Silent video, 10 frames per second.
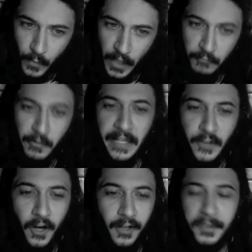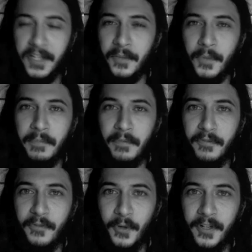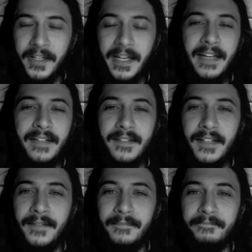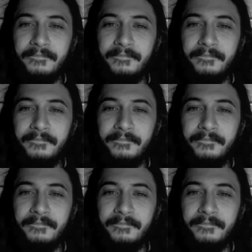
It rained horribly the week before and